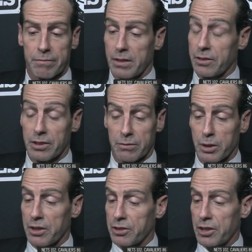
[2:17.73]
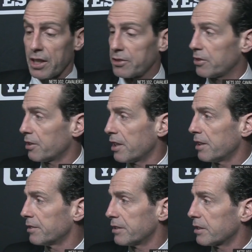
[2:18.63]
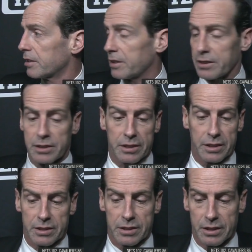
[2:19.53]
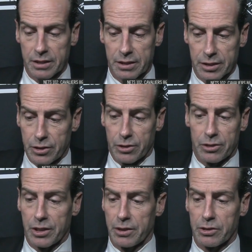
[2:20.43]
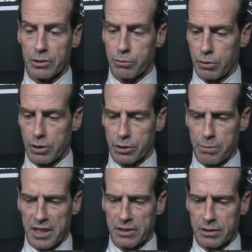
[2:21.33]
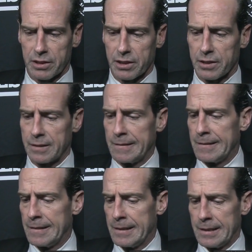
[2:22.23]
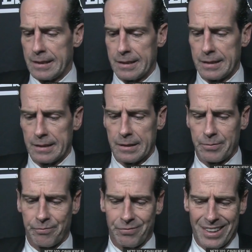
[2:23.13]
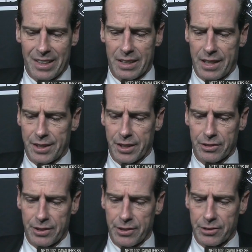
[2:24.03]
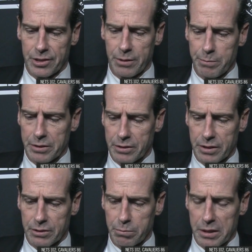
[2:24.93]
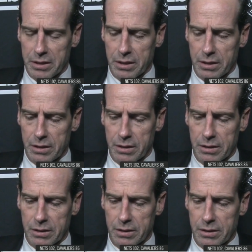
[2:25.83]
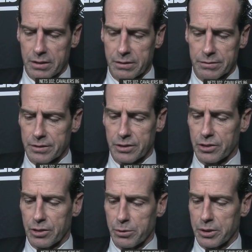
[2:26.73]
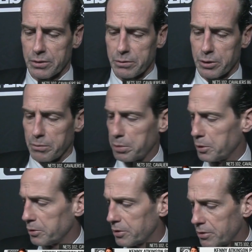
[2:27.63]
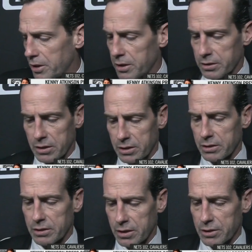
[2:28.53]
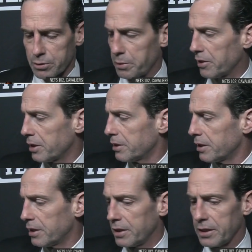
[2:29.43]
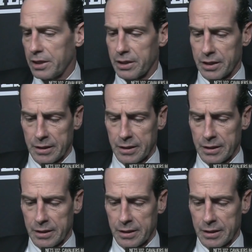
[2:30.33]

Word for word: listen, when those shots go down, it's it's uh, huge. He gives us floor spacing, and uh, again, his leadership has, has been uh, uh, uh um, just a real real boon to our our, our spirit. He he